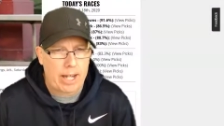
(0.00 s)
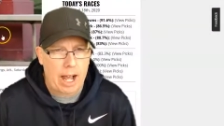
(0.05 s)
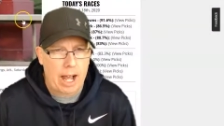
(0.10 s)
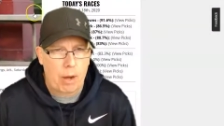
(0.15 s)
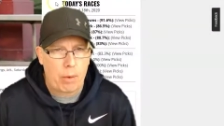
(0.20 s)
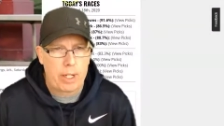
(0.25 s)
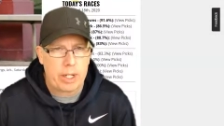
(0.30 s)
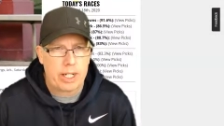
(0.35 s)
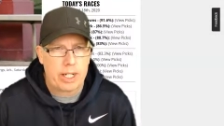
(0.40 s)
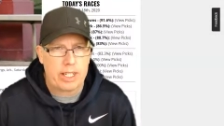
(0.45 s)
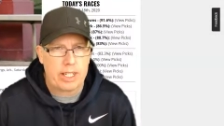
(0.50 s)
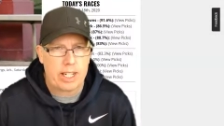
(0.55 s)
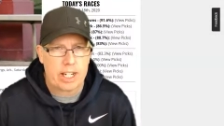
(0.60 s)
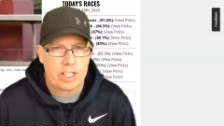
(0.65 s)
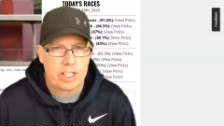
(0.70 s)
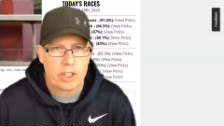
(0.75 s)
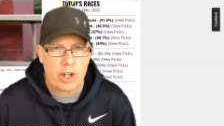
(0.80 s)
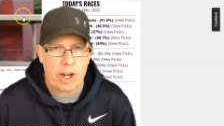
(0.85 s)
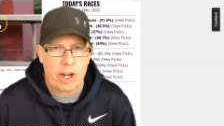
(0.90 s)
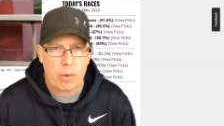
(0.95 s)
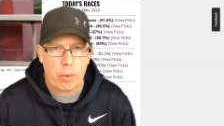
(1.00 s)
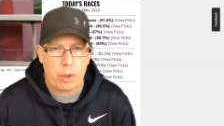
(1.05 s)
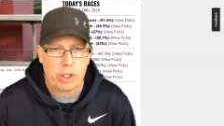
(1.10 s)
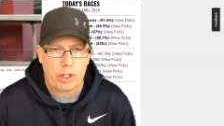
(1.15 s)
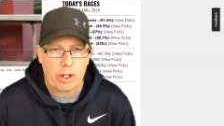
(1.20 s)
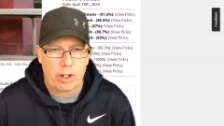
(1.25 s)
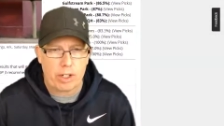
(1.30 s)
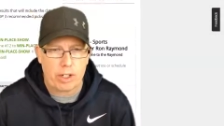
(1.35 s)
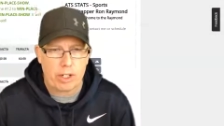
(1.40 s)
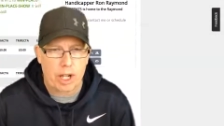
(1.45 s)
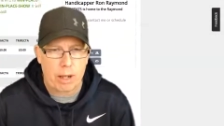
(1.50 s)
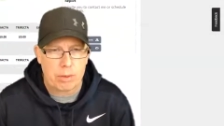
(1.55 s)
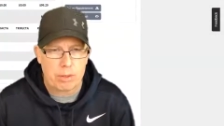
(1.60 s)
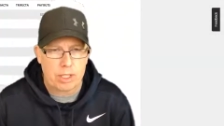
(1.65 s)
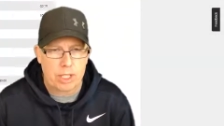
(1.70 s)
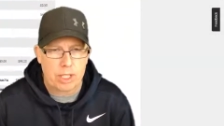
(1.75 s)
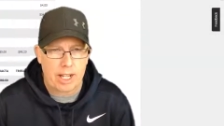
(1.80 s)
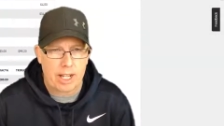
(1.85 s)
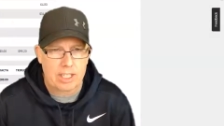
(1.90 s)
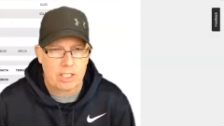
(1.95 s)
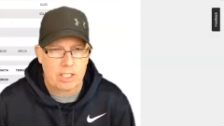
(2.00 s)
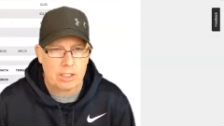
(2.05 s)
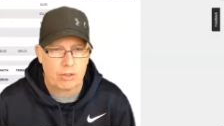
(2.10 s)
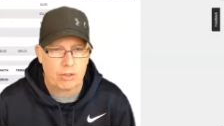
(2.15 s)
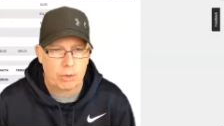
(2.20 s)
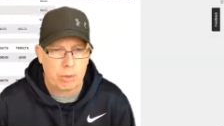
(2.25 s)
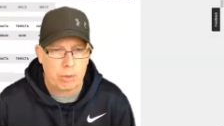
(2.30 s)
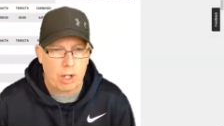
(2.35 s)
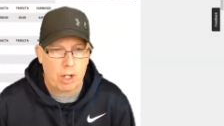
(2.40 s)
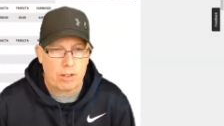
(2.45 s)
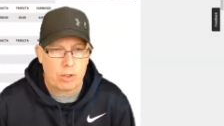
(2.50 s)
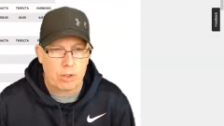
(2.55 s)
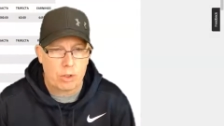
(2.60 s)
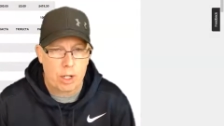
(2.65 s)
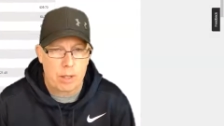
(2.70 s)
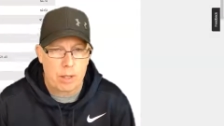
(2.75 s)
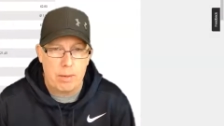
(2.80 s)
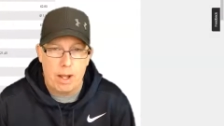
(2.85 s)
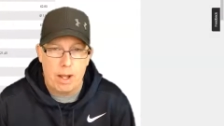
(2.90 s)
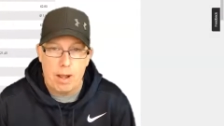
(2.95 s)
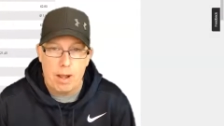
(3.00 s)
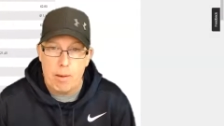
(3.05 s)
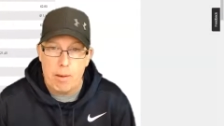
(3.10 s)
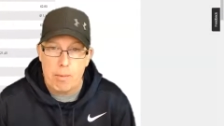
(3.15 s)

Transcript: and how we did yesterday with our top selections from Gulfstream.